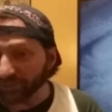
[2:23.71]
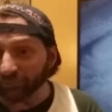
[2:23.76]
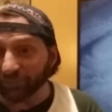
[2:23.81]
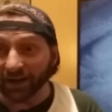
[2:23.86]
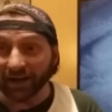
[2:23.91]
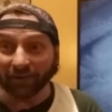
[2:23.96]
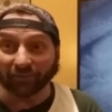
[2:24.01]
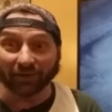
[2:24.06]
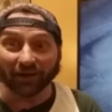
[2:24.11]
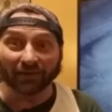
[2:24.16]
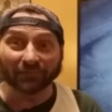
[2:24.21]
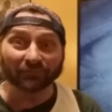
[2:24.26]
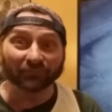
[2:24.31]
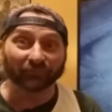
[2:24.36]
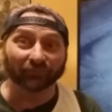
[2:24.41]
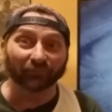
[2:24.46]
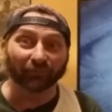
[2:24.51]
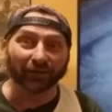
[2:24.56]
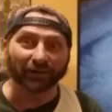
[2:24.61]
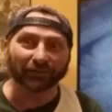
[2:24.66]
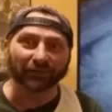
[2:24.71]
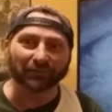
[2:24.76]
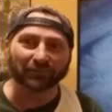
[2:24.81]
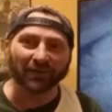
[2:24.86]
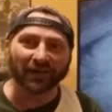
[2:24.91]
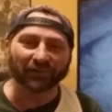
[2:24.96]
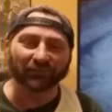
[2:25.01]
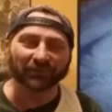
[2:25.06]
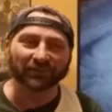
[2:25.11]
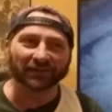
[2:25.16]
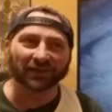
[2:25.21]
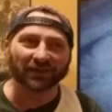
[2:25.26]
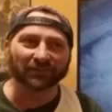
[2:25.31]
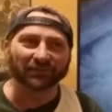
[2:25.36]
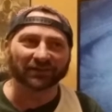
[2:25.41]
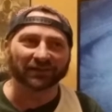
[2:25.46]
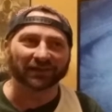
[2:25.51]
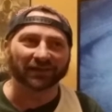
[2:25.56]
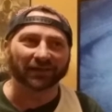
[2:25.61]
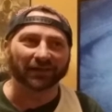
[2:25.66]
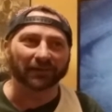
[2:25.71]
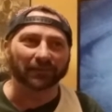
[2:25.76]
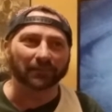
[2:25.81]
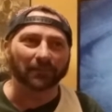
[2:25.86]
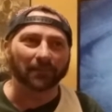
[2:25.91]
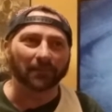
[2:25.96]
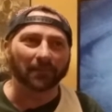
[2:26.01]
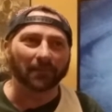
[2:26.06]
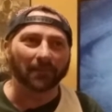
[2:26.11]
wow, I'm really bad with names tonight.